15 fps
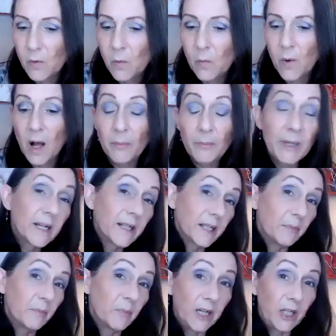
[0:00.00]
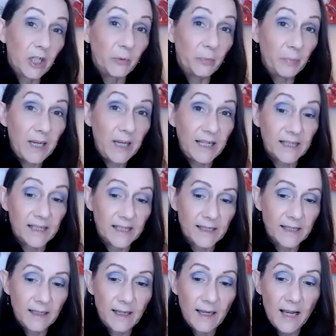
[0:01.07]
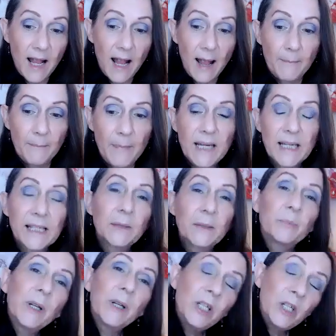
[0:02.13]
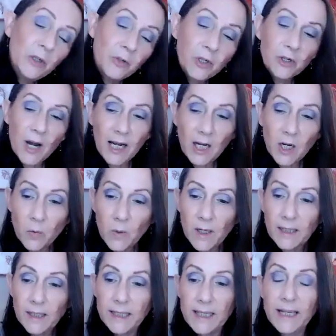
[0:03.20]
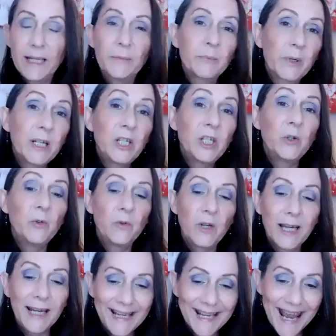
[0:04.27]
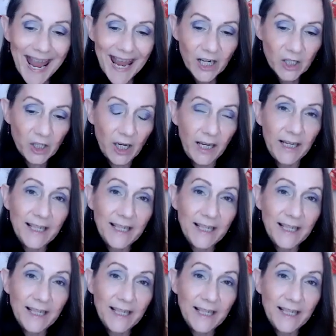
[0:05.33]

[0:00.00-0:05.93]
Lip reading: Well, because it brings you peace, because it brings you tranquility, and it brings you connection.